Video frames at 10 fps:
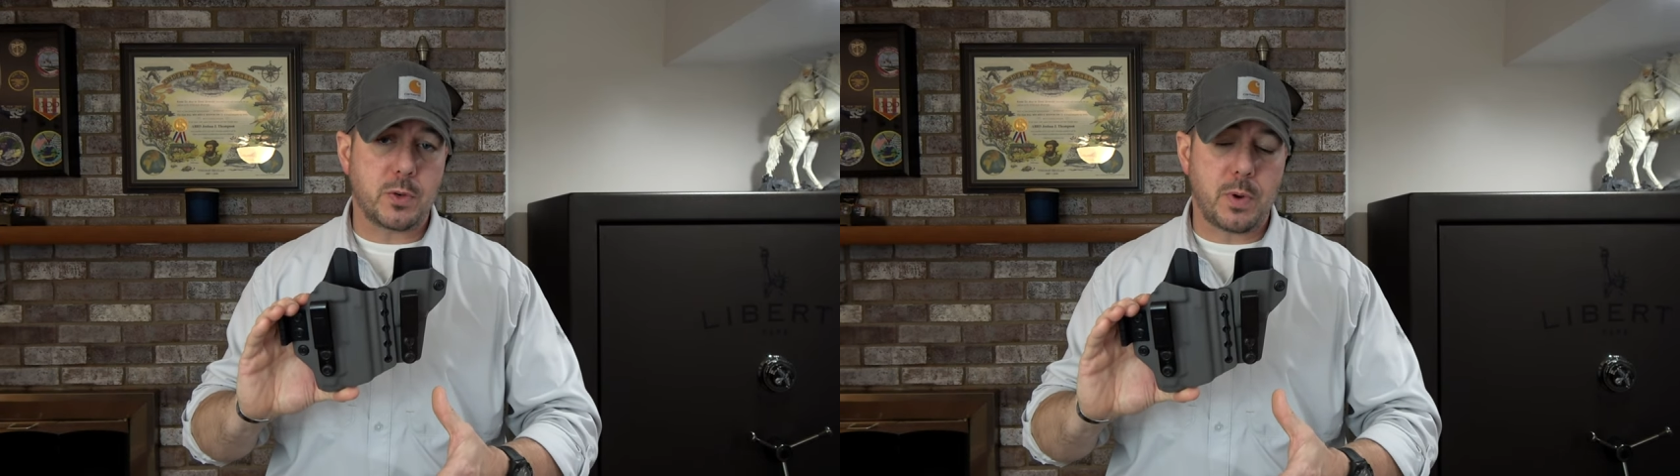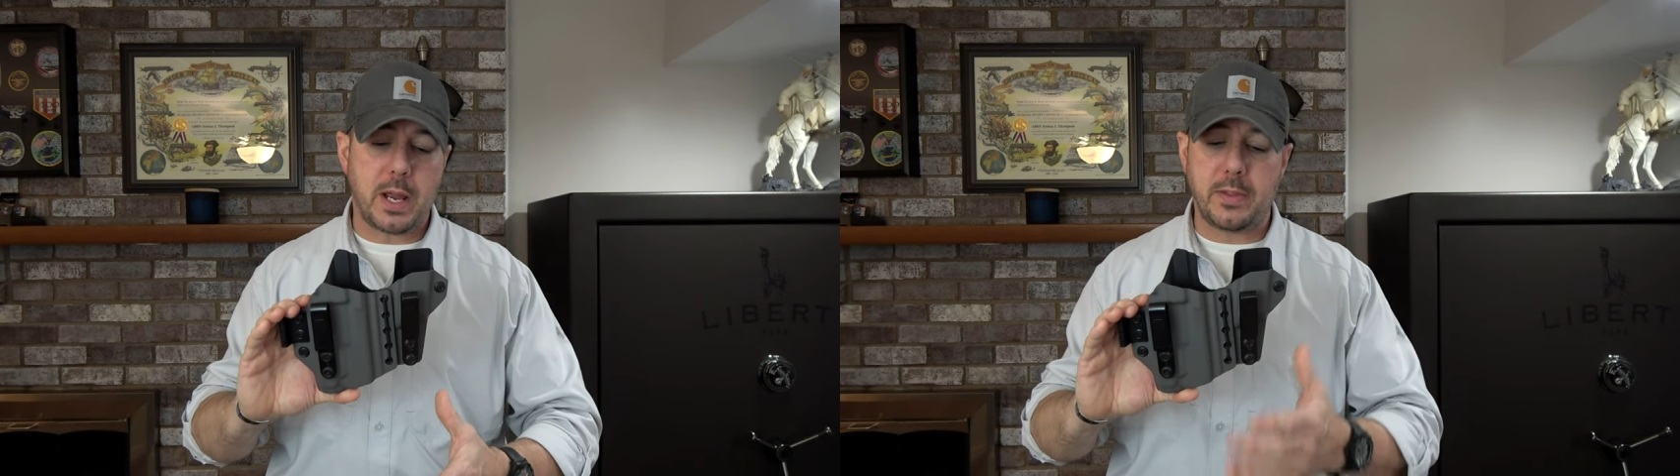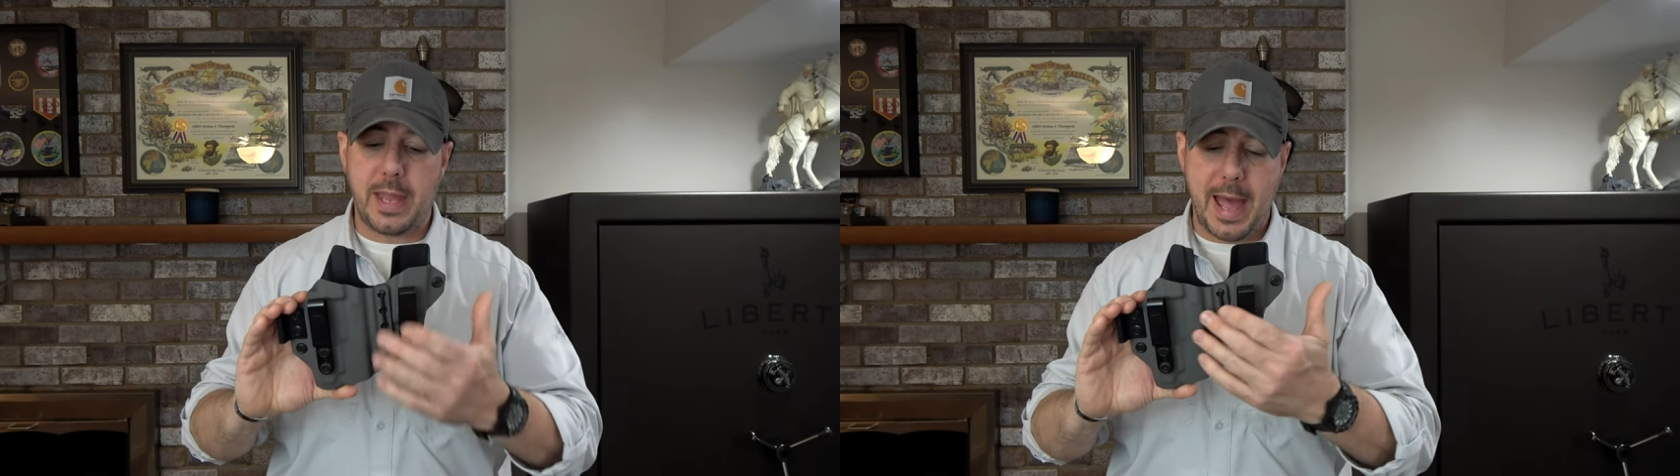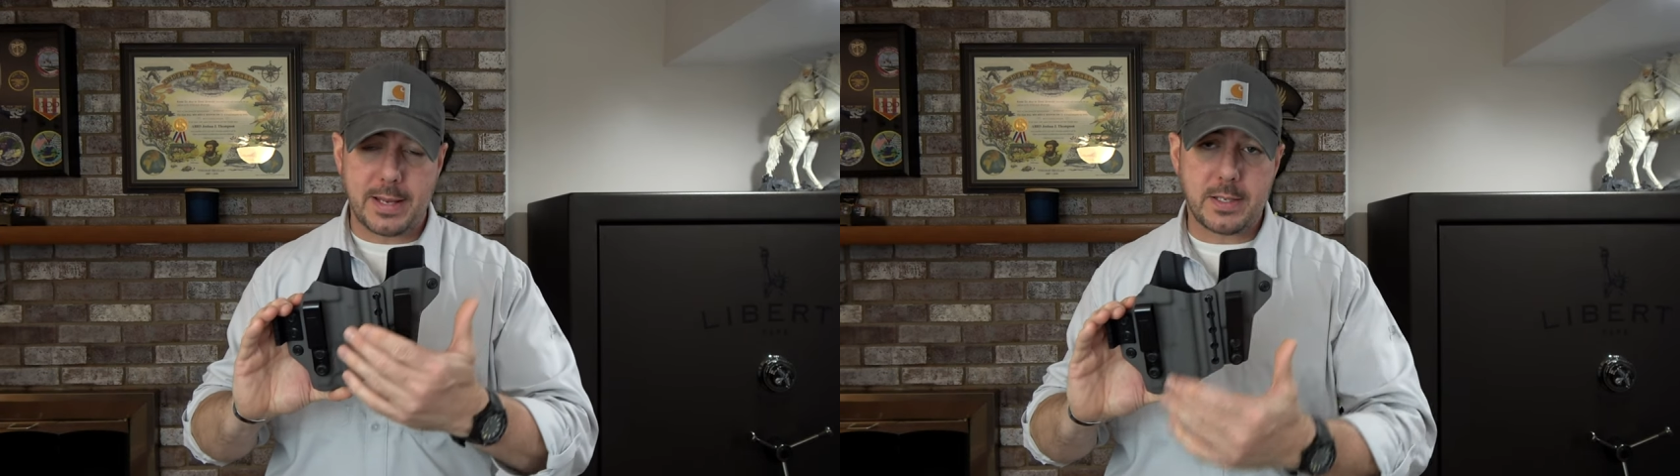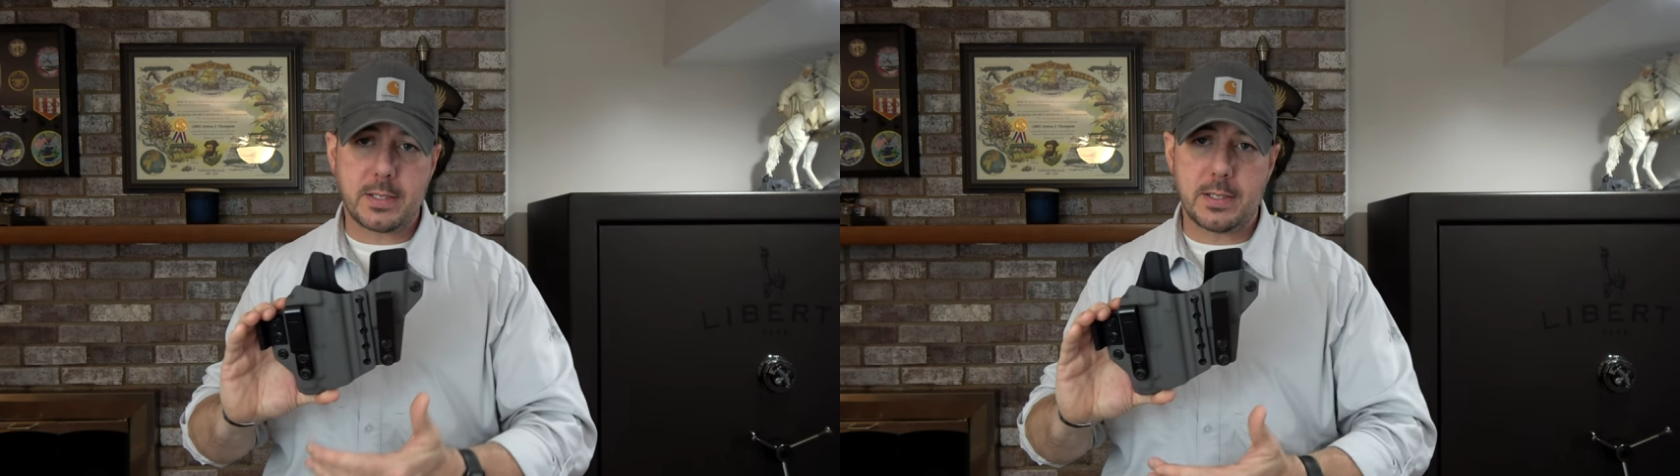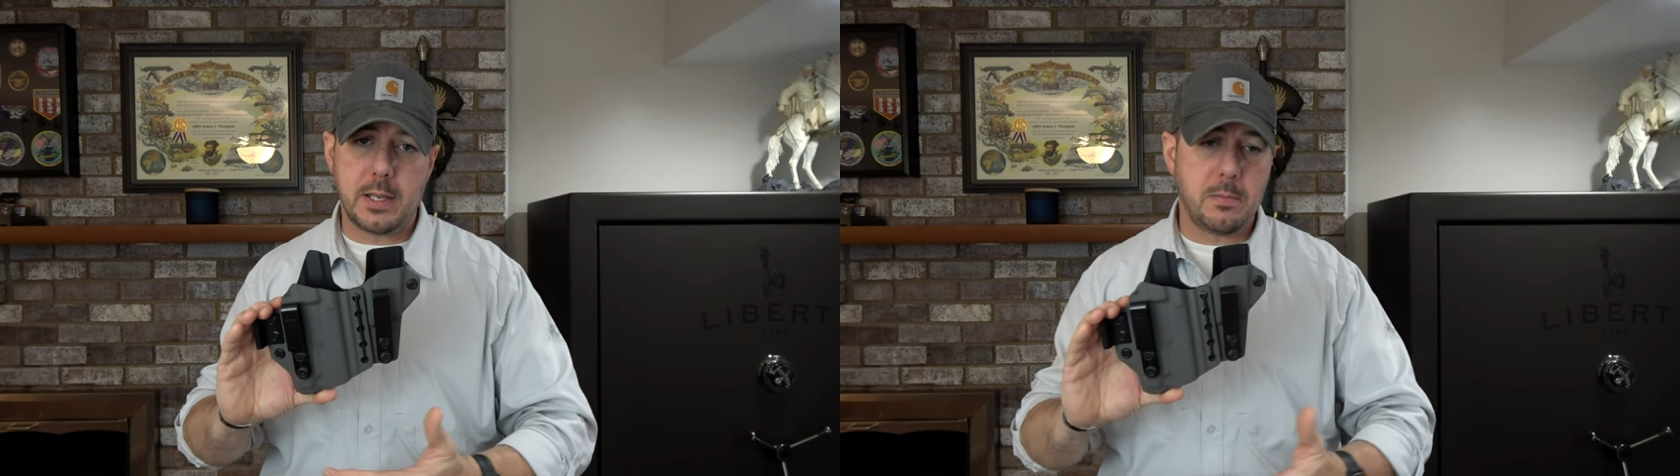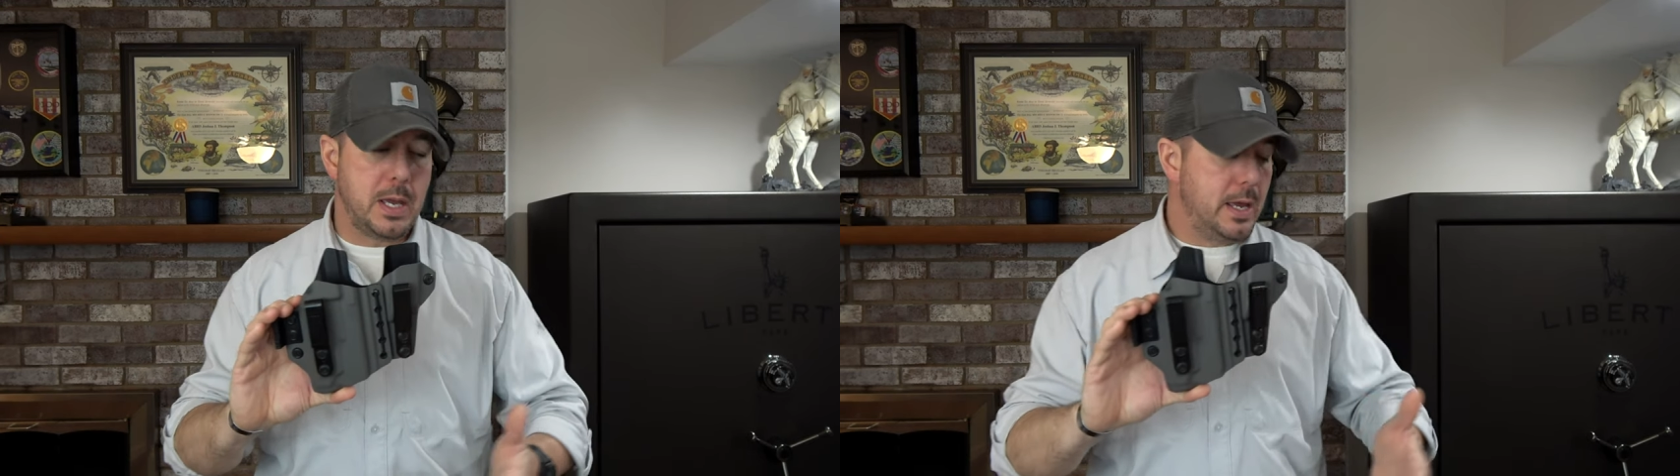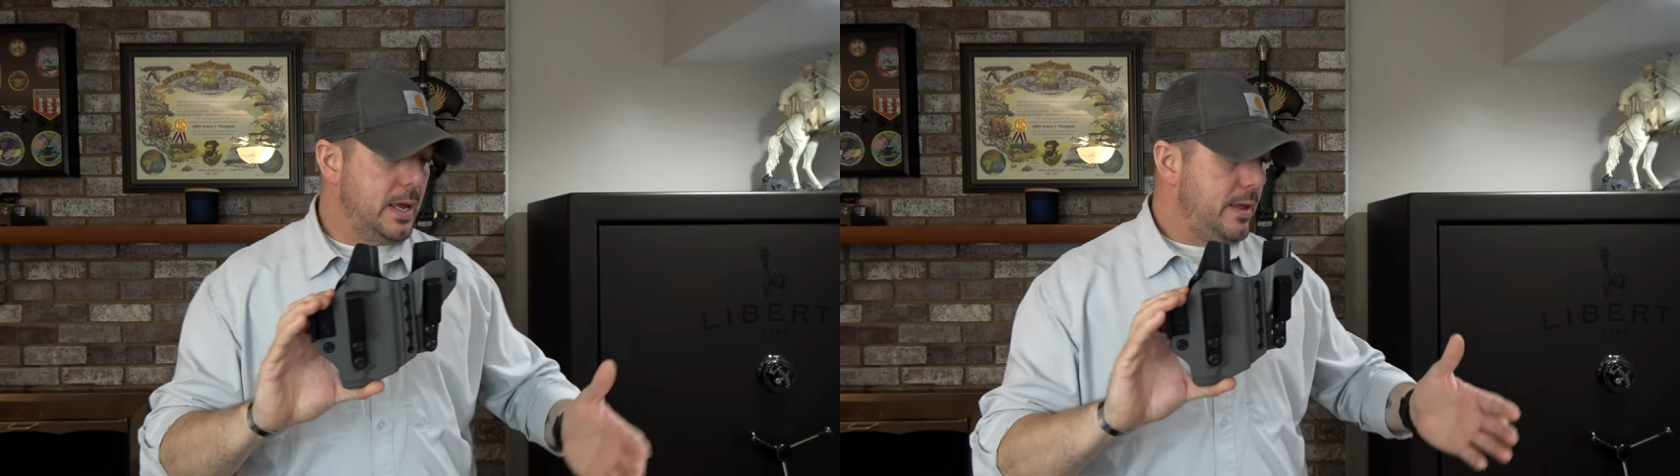right, the Axis Slim,
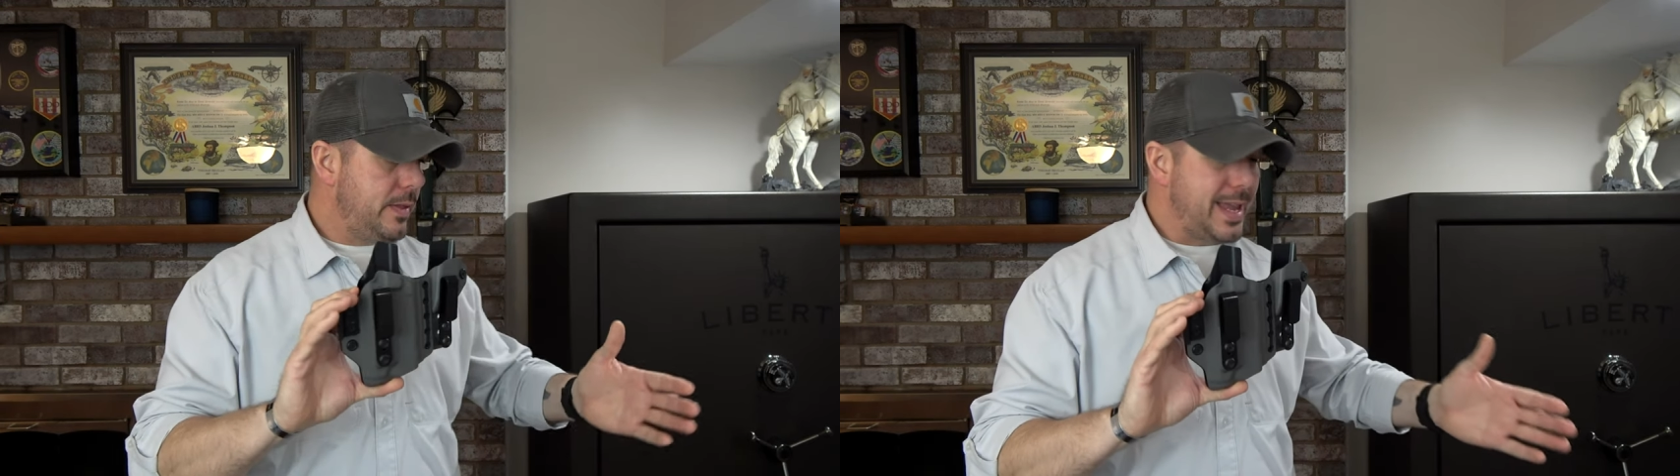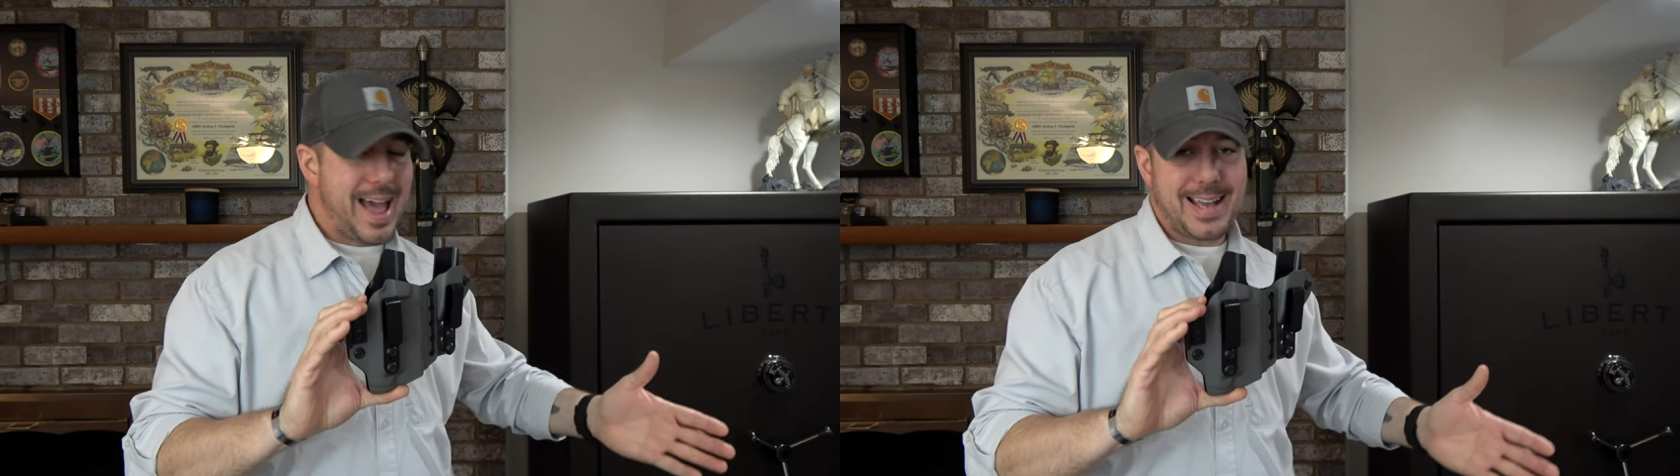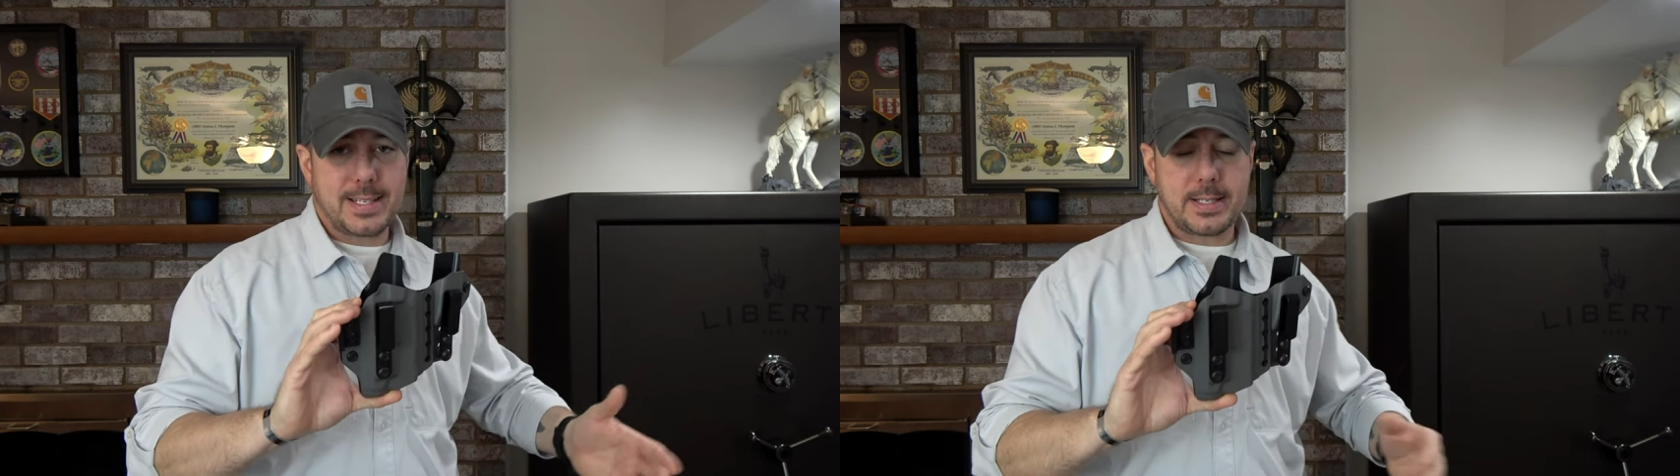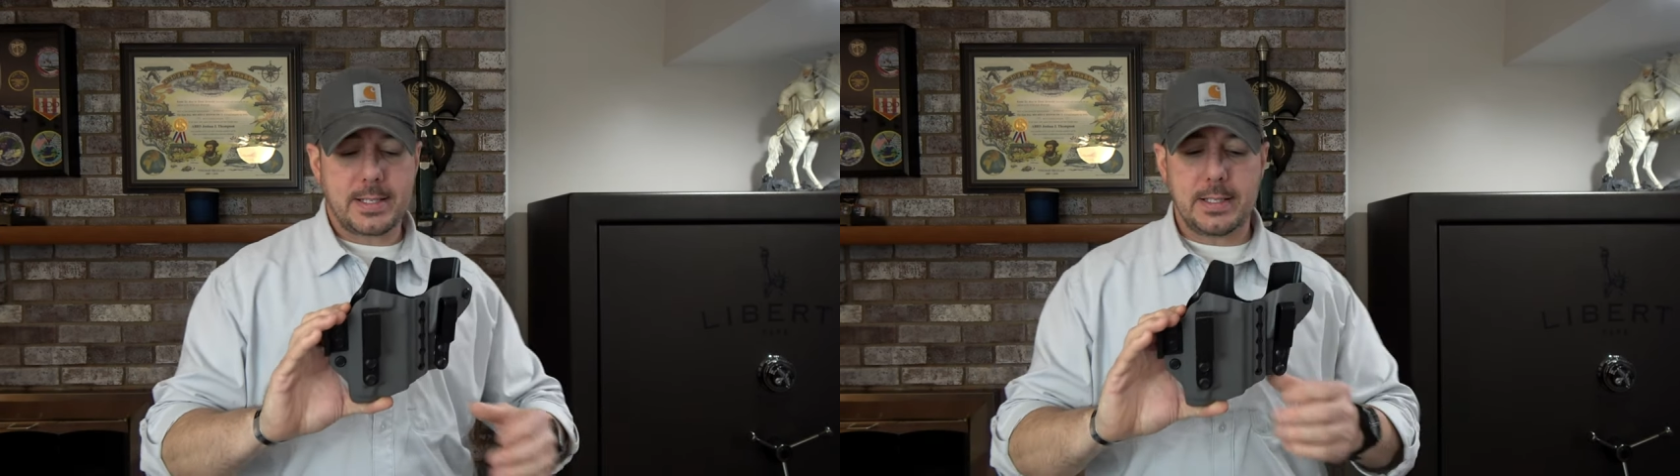the Axis